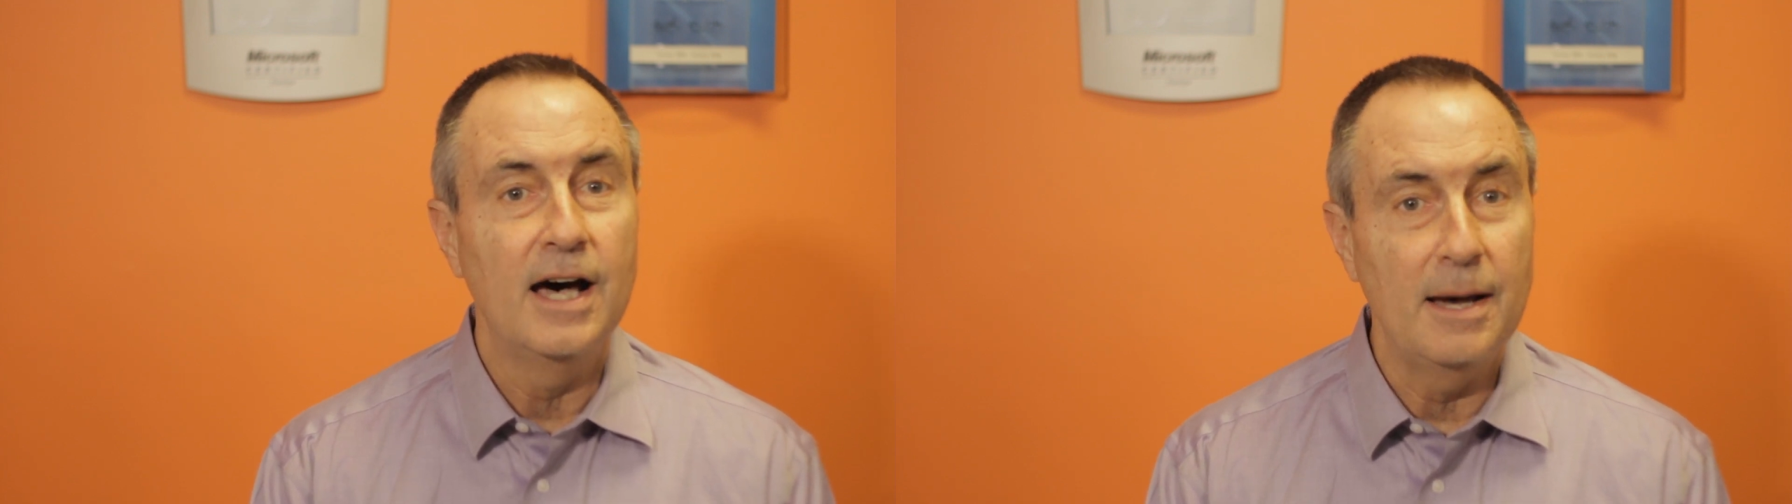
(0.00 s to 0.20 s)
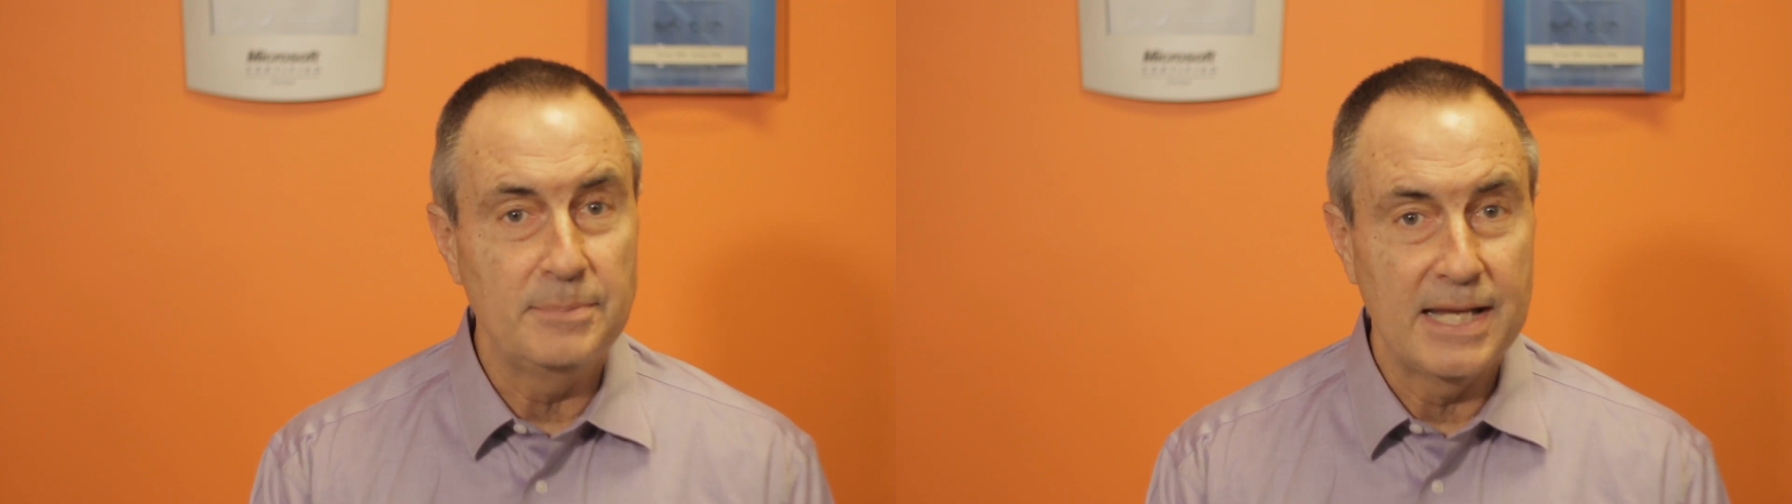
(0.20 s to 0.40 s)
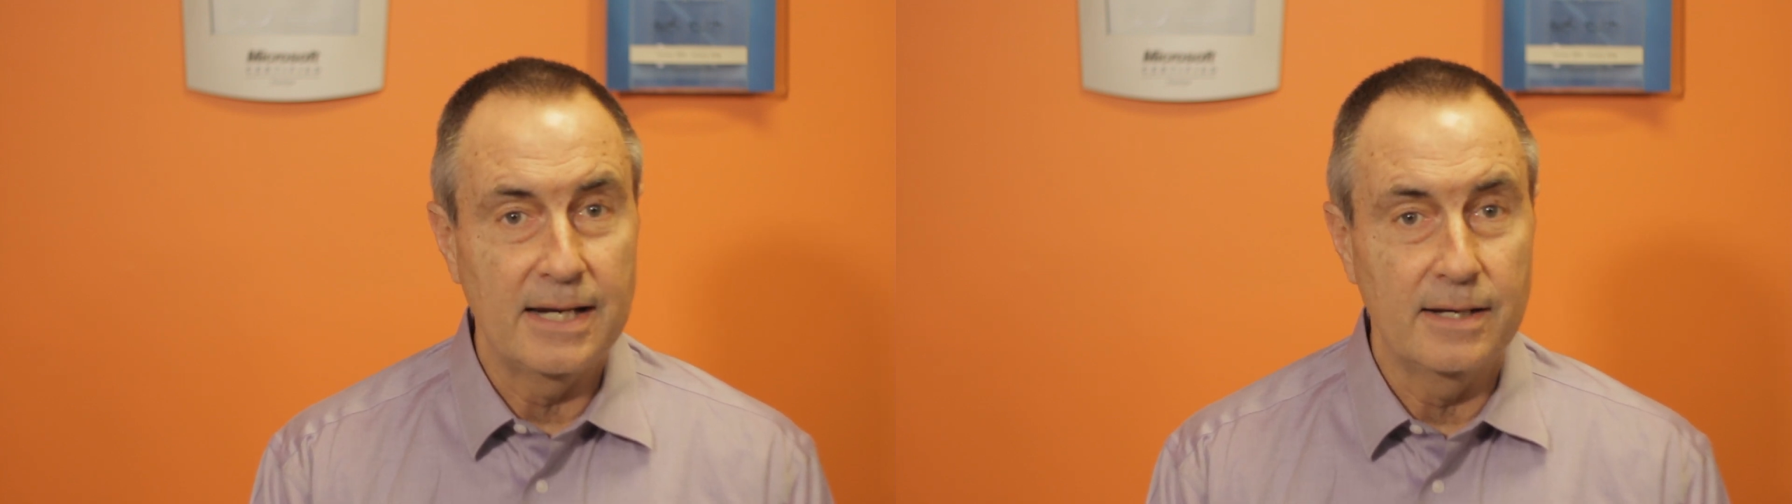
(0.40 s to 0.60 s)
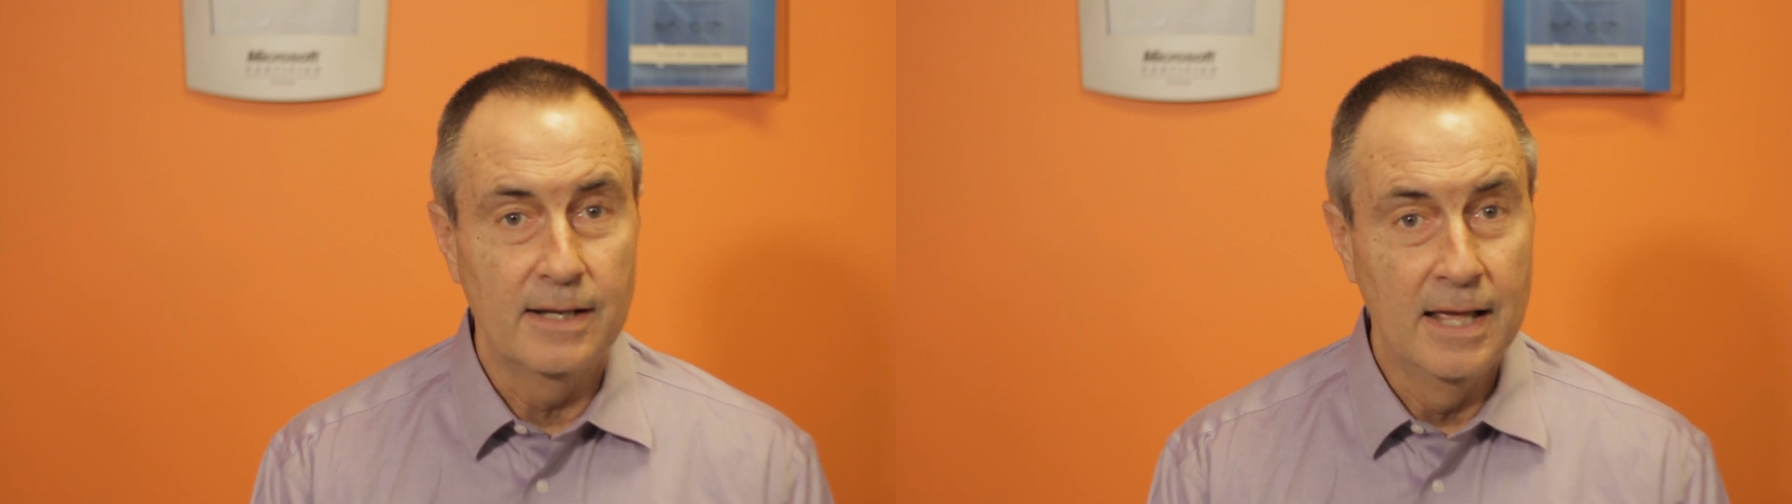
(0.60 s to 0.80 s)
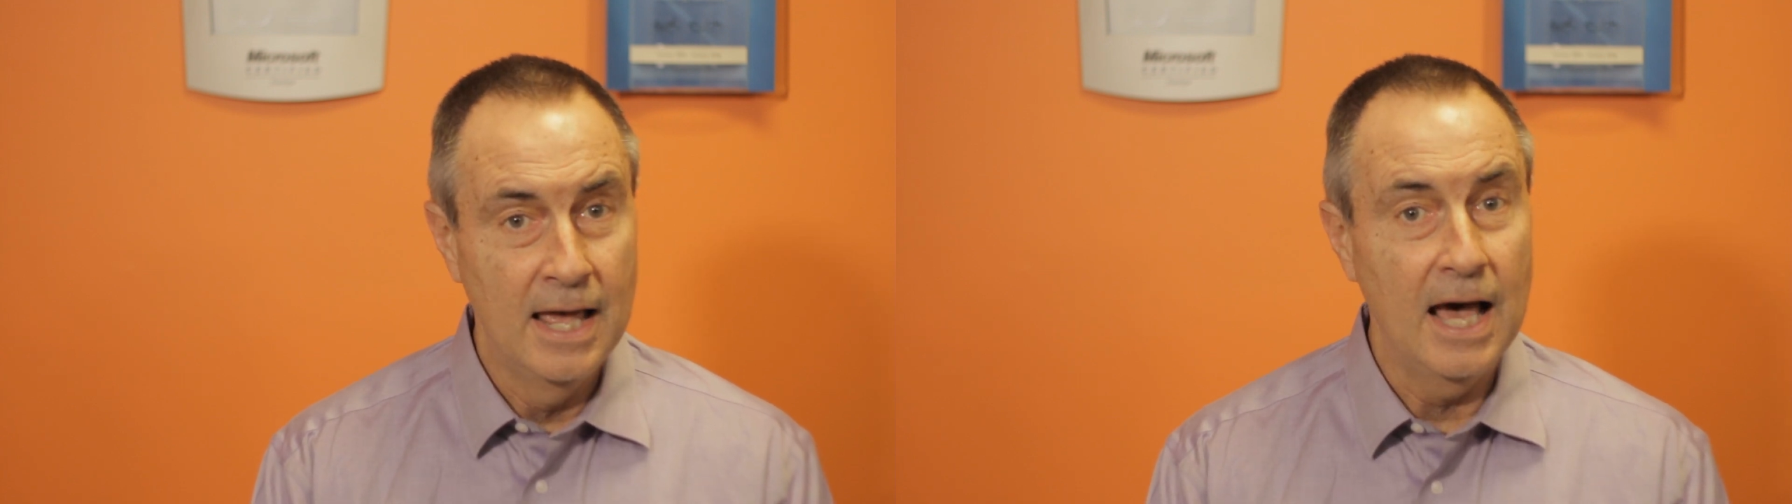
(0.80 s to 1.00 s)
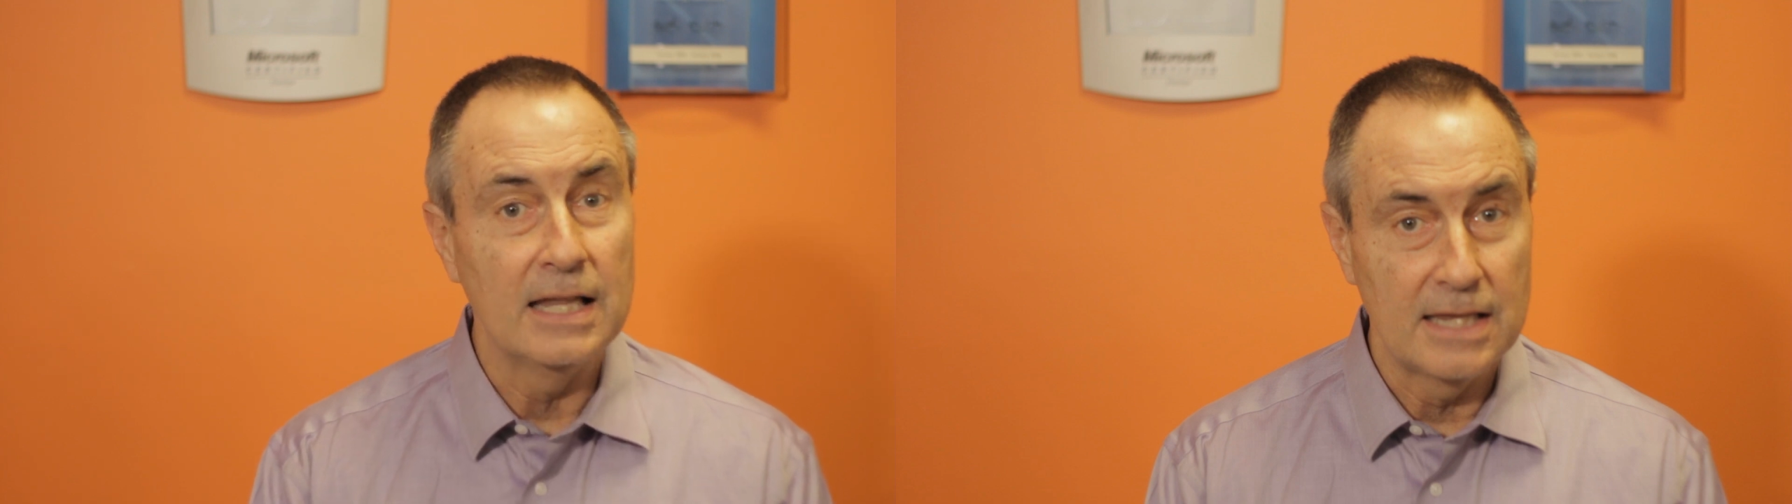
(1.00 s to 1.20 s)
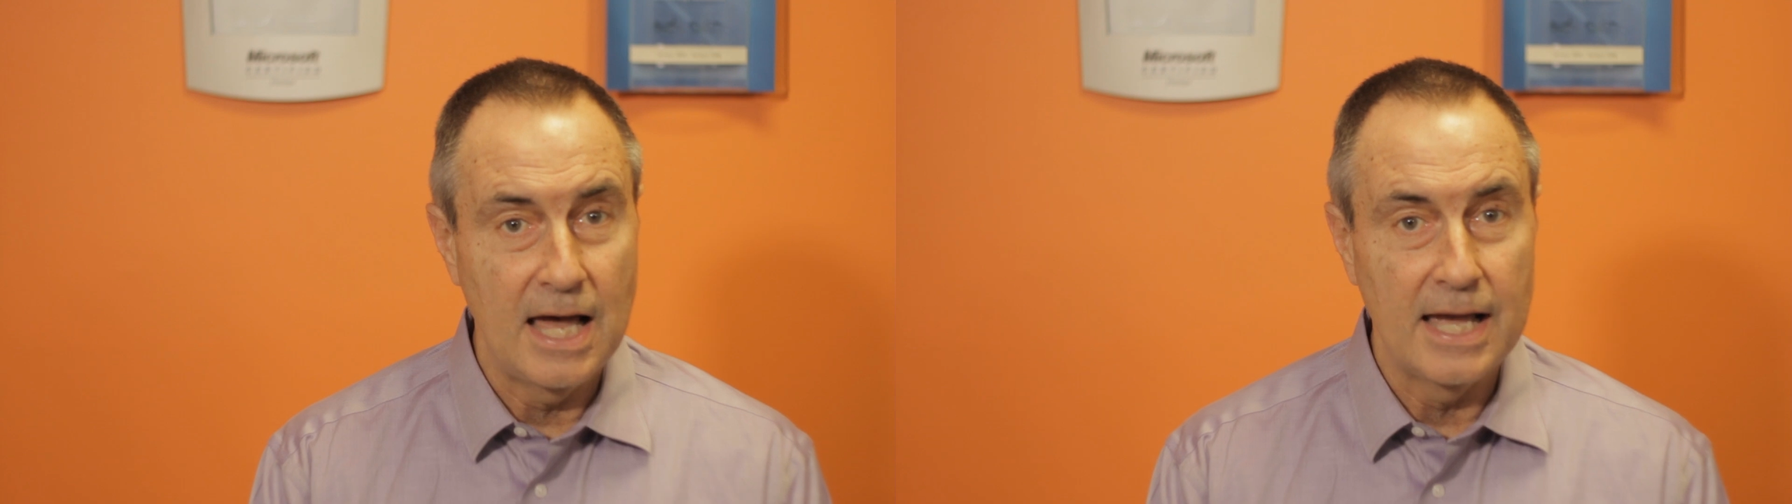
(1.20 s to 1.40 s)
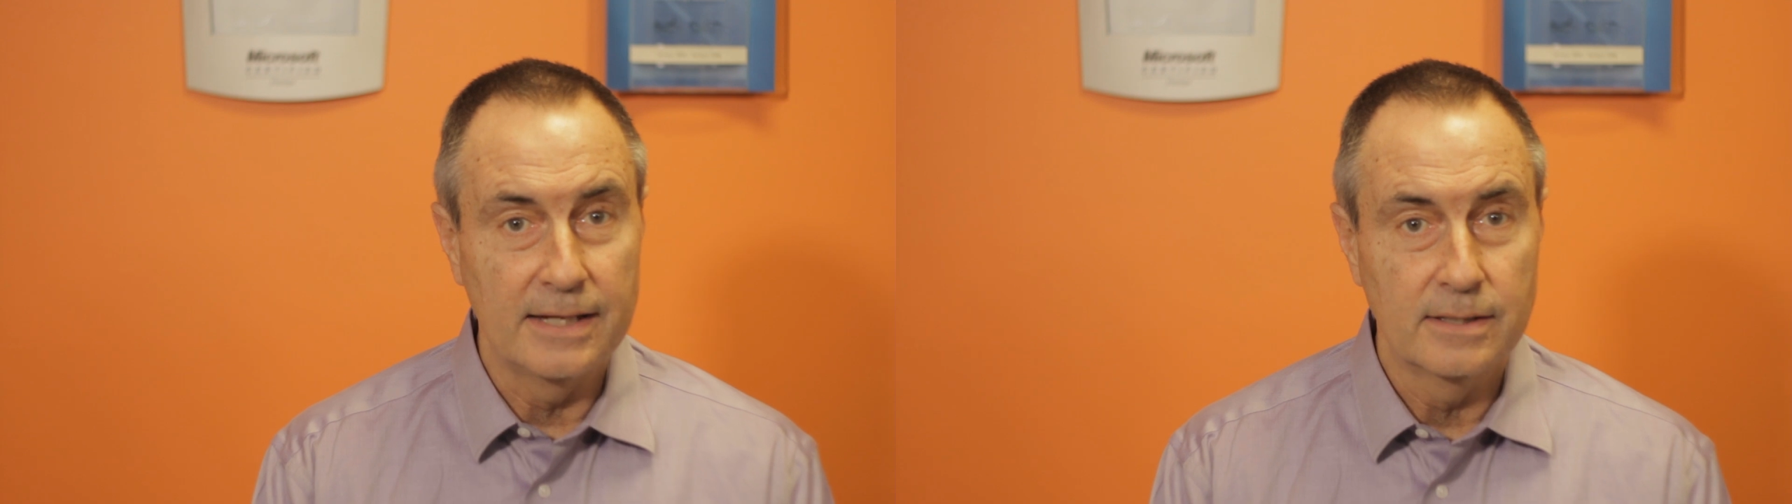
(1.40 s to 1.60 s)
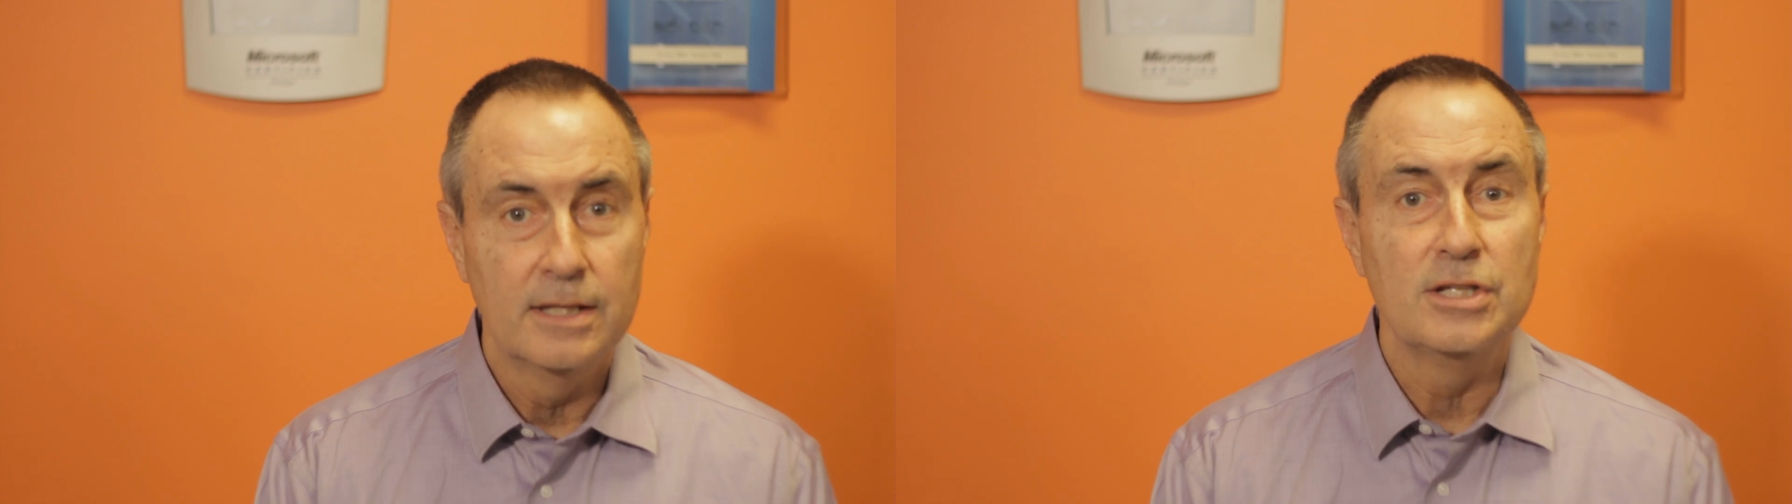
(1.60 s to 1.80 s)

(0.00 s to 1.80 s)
updated, aligned